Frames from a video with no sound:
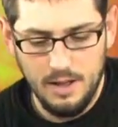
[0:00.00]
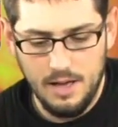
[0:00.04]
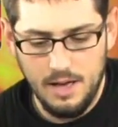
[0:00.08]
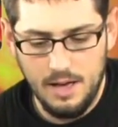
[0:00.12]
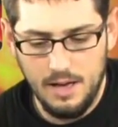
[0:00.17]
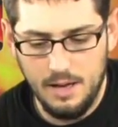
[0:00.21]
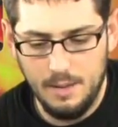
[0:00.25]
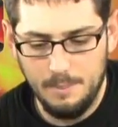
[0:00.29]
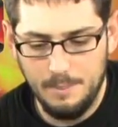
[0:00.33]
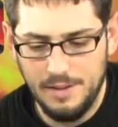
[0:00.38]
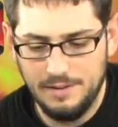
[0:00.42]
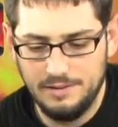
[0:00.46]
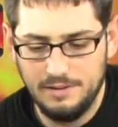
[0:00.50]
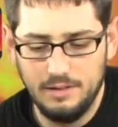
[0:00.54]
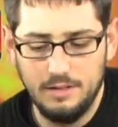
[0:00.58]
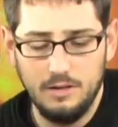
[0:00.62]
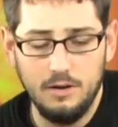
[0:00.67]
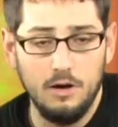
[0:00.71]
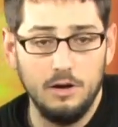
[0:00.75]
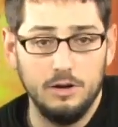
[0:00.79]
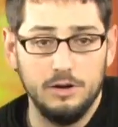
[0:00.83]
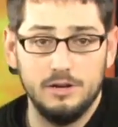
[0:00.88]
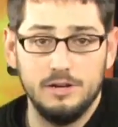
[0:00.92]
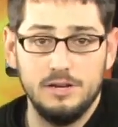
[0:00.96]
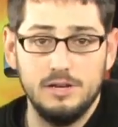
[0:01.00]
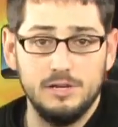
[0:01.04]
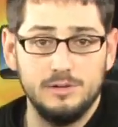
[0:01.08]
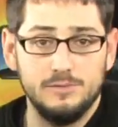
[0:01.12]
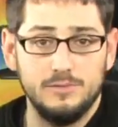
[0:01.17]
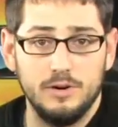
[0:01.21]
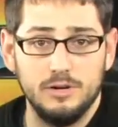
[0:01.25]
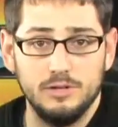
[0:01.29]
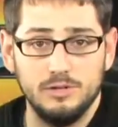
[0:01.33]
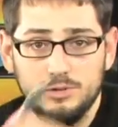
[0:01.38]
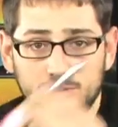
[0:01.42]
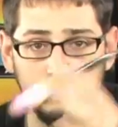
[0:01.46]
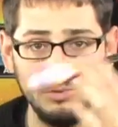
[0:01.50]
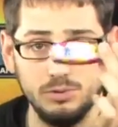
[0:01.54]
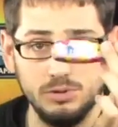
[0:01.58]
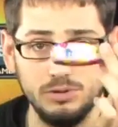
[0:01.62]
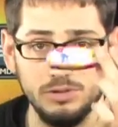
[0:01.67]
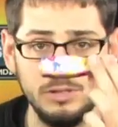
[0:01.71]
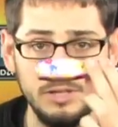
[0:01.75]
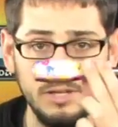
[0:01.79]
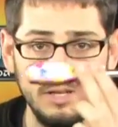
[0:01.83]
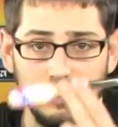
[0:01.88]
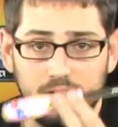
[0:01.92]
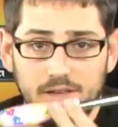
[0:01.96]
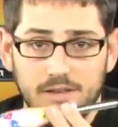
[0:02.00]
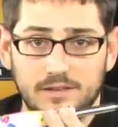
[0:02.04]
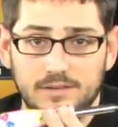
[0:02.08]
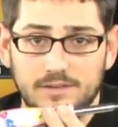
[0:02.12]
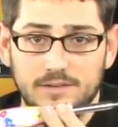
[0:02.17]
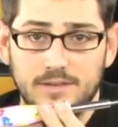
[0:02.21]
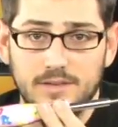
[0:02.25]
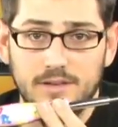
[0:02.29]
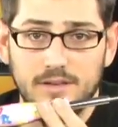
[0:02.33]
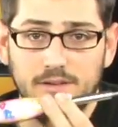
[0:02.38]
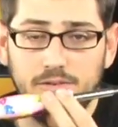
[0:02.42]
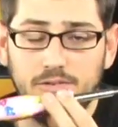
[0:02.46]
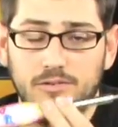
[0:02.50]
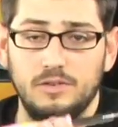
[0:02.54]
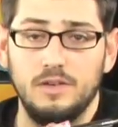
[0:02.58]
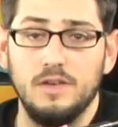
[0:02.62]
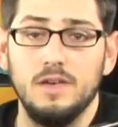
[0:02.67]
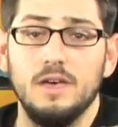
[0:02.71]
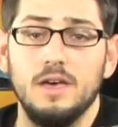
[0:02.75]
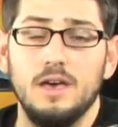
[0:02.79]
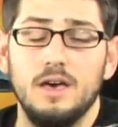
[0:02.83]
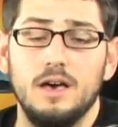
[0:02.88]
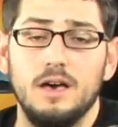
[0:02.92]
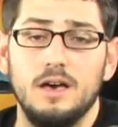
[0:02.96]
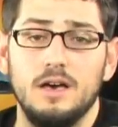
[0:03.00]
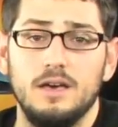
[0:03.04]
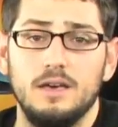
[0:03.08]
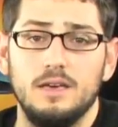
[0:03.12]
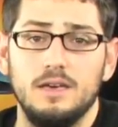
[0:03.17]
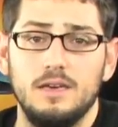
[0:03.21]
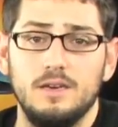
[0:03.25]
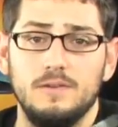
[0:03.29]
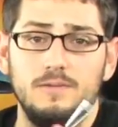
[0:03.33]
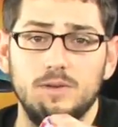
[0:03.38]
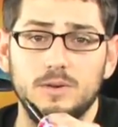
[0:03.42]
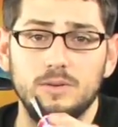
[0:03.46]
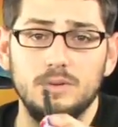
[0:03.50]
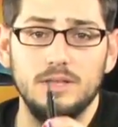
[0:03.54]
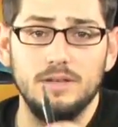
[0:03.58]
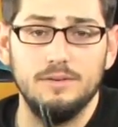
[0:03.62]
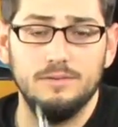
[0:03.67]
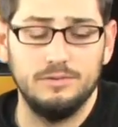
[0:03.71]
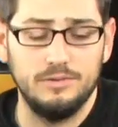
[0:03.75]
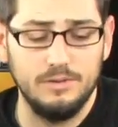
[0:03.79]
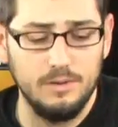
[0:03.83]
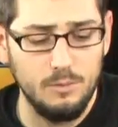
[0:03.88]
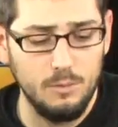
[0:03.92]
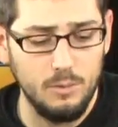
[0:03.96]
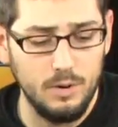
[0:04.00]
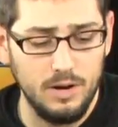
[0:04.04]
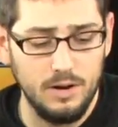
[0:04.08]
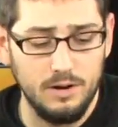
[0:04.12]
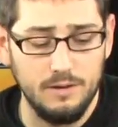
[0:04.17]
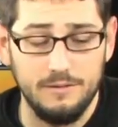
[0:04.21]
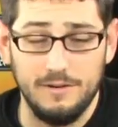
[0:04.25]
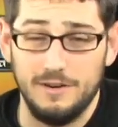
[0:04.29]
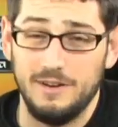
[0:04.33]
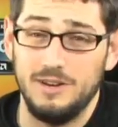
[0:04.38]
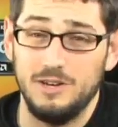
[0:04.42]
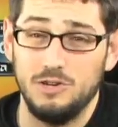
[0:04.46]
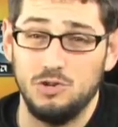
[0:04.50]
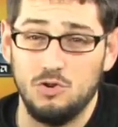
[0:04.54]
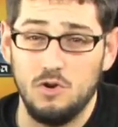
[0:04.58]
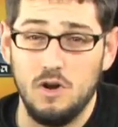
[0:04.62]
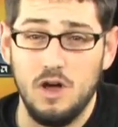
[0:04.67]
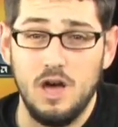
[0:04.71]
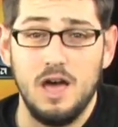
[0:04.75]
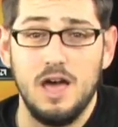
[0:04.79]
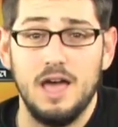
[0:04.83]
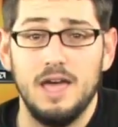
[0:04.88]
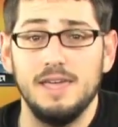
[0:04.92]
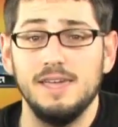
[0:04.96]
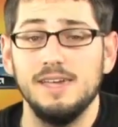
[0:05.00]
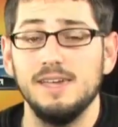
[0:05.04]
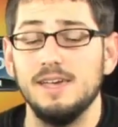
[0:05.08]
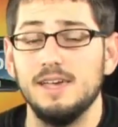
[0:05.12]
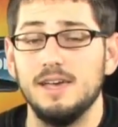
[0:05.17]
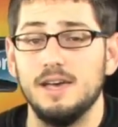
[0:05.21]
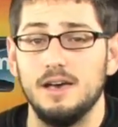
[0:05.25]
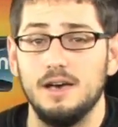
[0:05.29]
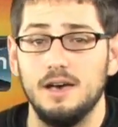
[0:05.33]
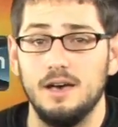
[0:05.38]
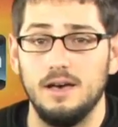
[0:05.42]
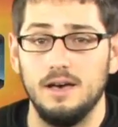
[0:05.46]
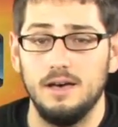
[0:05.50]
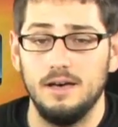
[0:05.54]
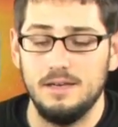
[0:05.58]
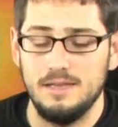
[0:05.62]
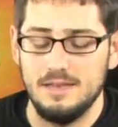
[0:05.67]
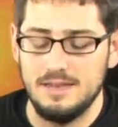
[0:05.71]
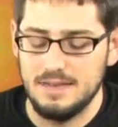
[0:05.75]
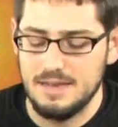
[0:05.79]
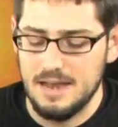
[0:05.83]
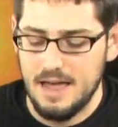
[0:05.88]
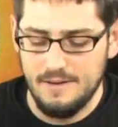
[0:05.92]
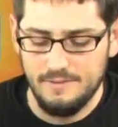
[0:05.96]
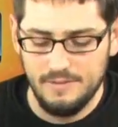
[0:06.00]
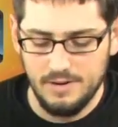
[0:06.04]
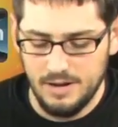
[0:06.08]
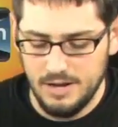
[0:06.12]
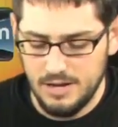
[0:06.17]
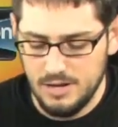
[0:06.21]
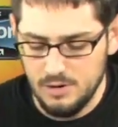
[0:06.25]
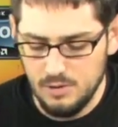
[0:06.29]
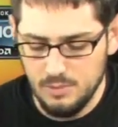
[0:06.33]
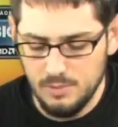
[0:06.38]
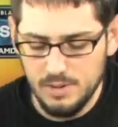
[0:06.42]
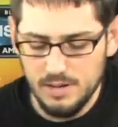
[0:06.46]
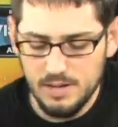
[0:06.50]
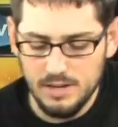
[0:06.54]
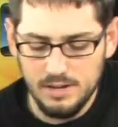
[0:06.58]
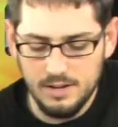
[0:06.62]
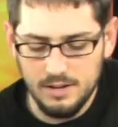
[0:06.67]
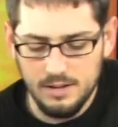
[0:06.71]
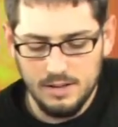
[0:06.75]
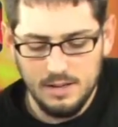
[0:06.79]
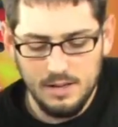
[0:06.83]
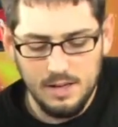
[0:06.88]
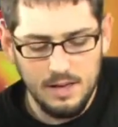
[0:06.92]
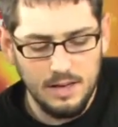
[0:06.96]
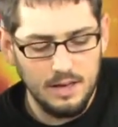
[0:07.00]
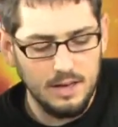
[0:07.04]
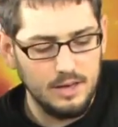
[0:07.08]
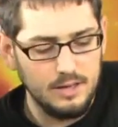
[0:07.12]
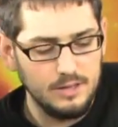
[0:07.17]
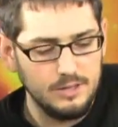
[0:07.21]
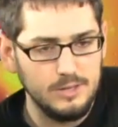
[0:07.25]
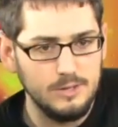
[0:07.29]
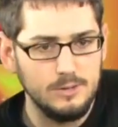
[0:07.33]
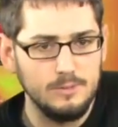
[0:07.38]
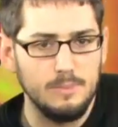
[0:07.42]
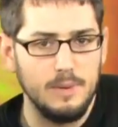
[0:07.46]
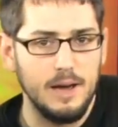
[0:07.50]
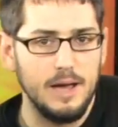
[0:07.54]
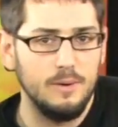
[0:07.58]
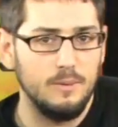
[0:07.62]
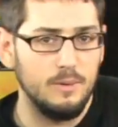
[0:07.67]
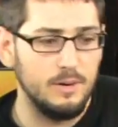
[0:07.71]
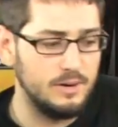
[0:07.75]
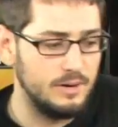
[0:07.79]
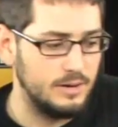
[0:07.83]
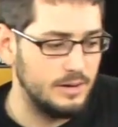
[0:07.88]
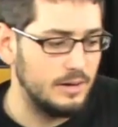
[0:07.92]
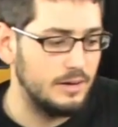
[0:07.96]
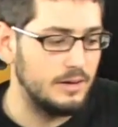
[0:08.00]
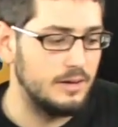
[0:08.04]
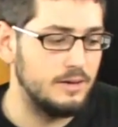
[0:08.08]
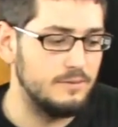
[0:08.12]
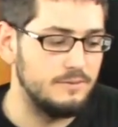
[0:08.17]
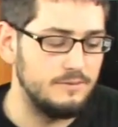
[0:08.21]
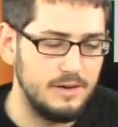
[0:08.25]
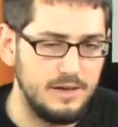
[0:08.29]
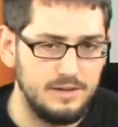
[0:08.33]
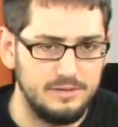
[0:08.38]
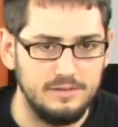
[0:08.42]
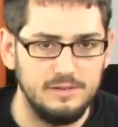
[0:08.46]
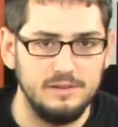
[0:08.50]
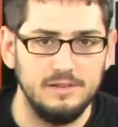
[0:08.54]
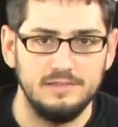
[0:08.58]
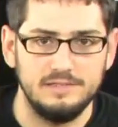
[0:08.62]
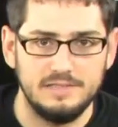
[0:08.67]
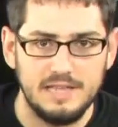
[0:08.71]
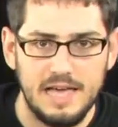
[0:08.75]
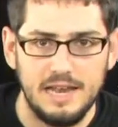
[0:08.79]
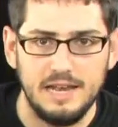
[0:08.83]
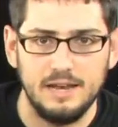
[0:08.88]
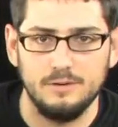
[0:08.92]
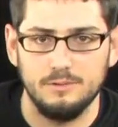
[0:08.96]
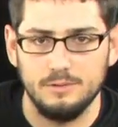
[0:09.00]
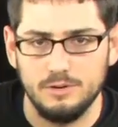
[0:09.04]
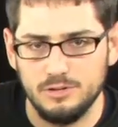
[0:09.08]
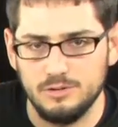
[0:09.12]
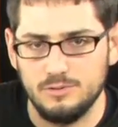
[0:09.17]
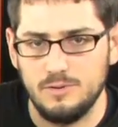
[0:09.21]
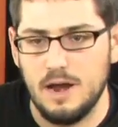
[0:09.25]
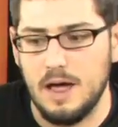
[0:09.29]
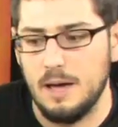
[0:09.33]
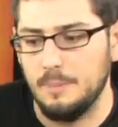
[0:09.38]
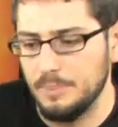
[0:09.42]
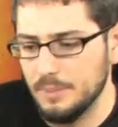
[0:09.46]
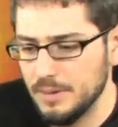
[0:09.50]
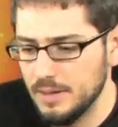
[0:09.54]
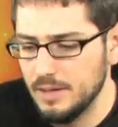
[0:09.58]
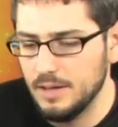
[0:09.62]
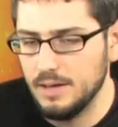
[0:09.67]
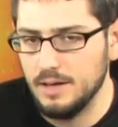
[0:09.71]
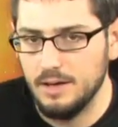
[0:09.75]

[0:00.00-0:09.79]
Uh, basically, all you're going to need as far as tools is this, uh, if you live somewhere very dry, uh, not very humid, uh, you might want to invest in a static wrist wrap.